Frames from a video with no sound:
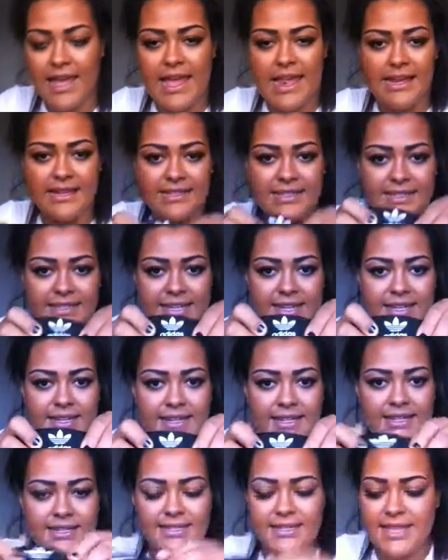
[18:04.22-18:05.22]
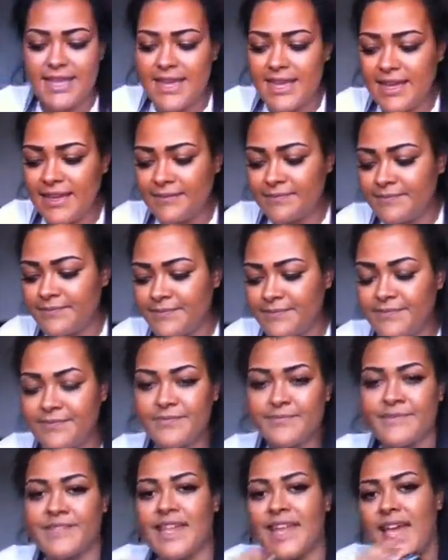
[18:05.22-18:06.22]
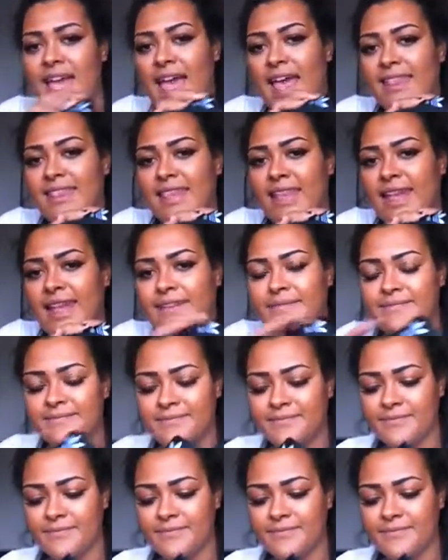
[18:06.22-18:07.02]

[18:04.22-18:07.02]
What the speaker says: And it says Adidas there and there.